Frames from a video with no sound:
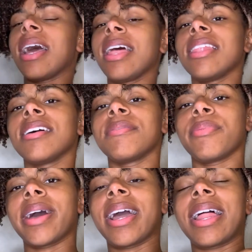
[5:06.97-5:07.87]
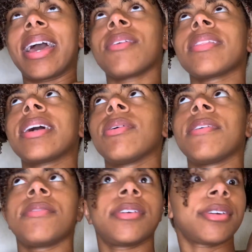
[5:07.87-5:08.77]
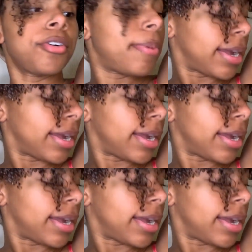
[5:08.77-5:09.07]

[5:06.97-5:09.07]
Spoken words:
I love wax. I don't think I'll ever go